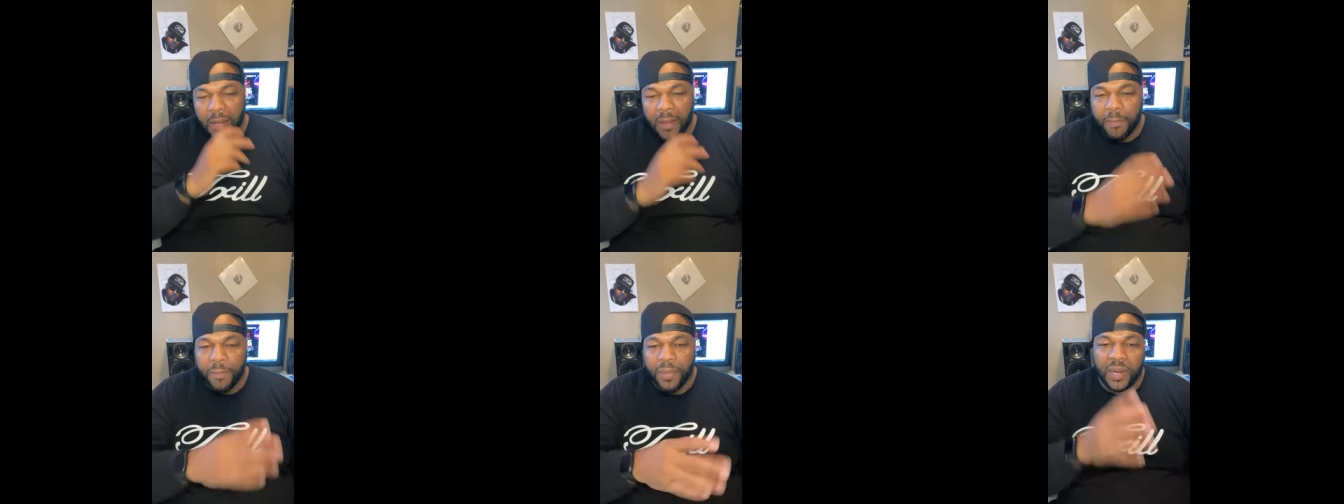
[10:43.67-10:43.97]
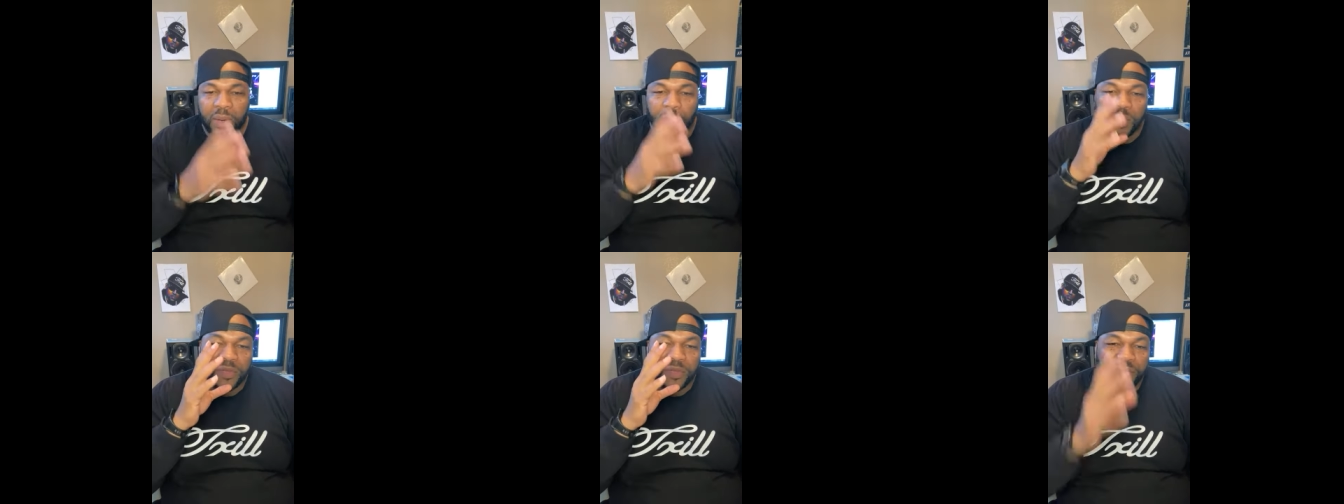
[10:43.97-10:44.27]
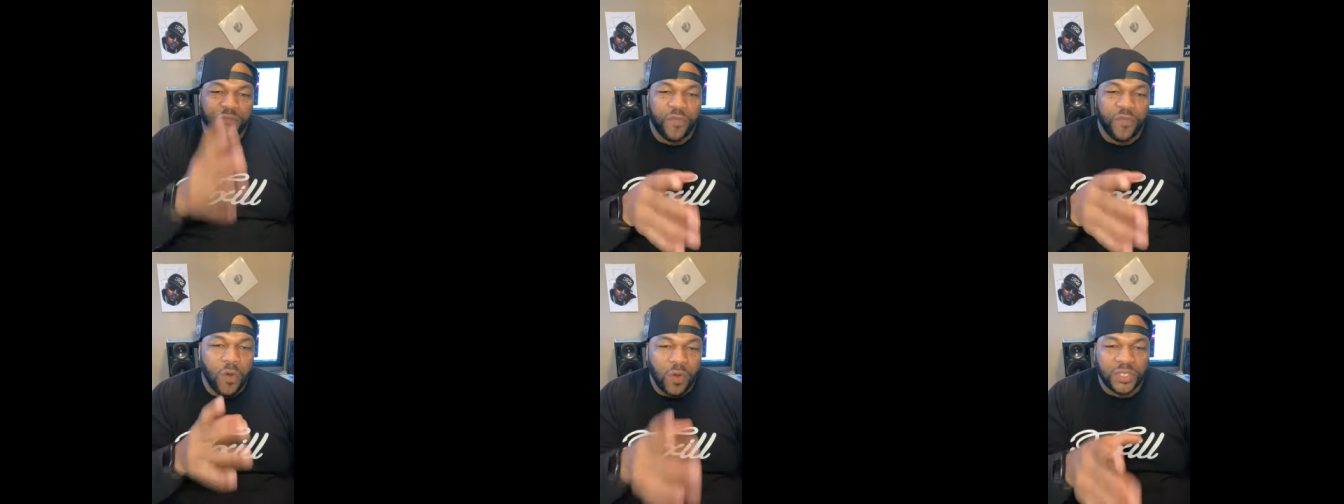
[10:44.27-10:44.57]
But it was
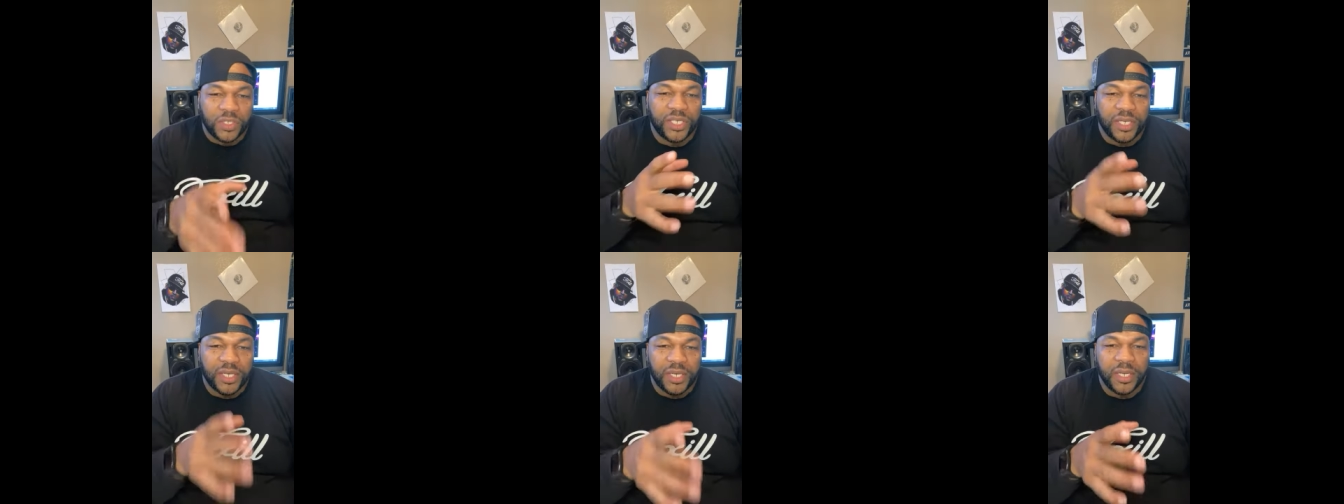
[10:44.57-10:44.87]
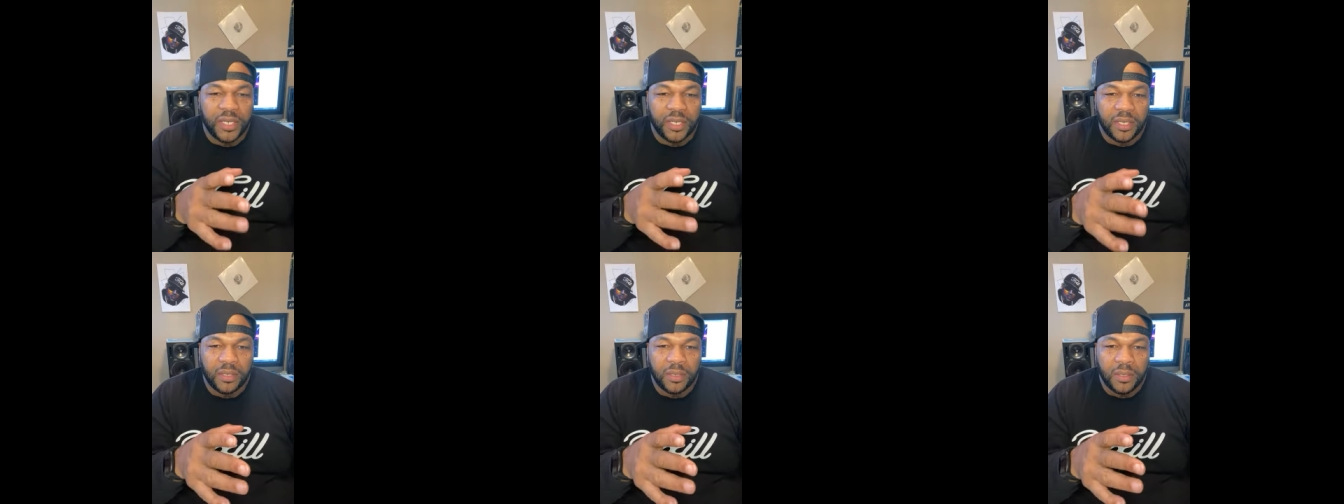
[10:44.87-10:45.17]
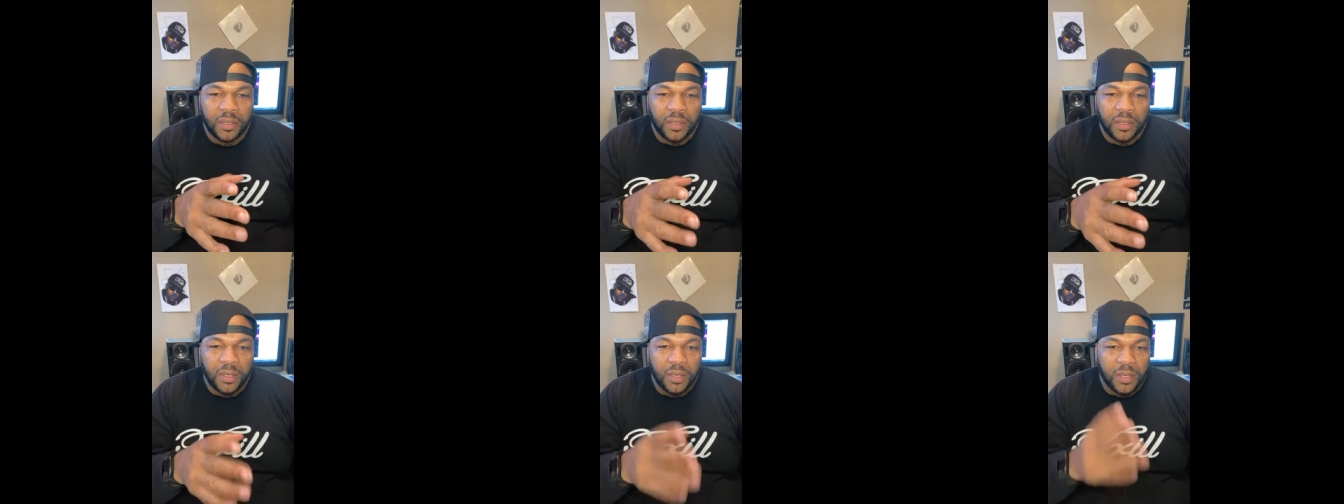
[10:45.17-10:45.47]
fortunate
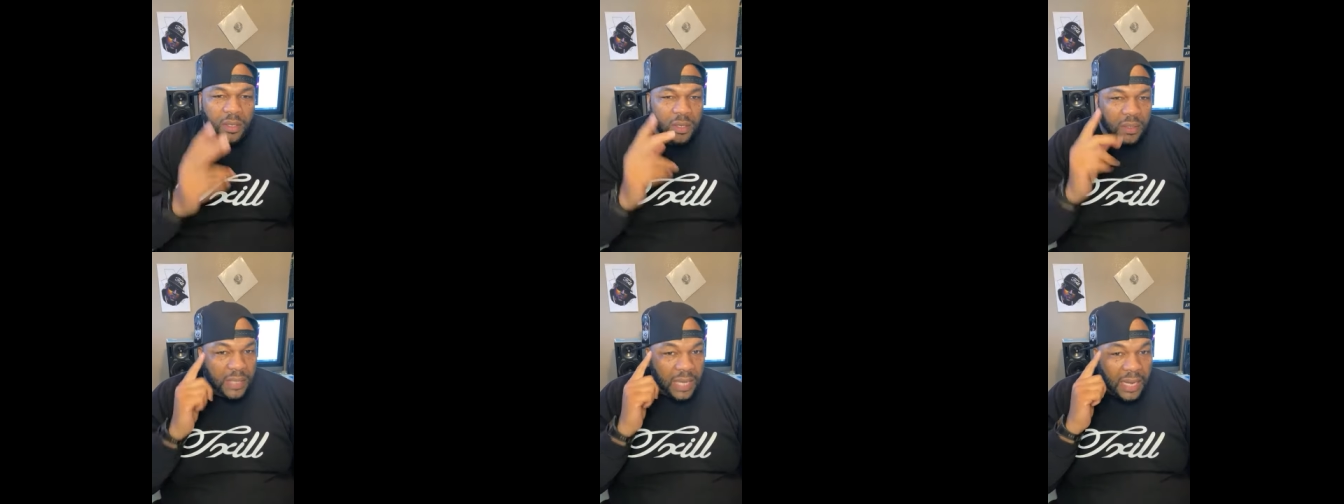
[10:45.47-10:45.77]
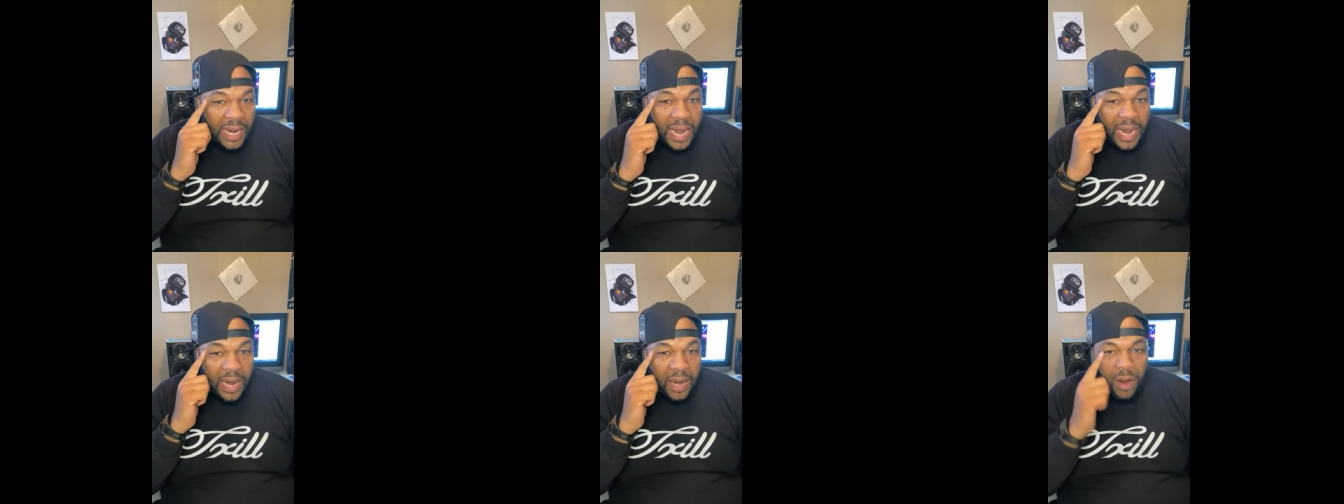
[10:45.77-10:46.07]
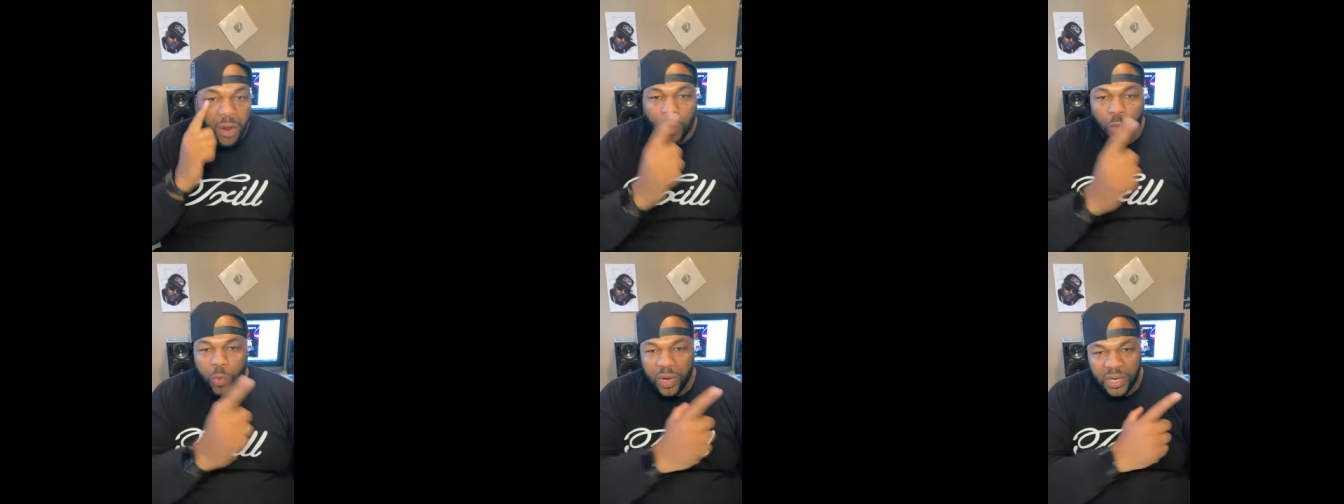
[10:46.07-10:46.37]
that I'd
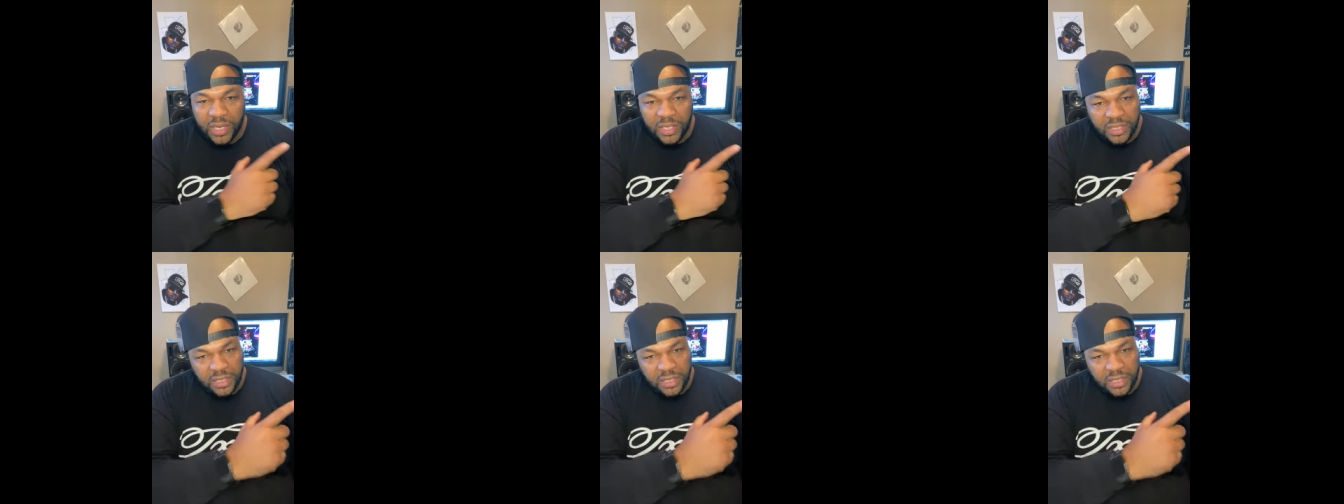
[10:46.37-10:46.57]
already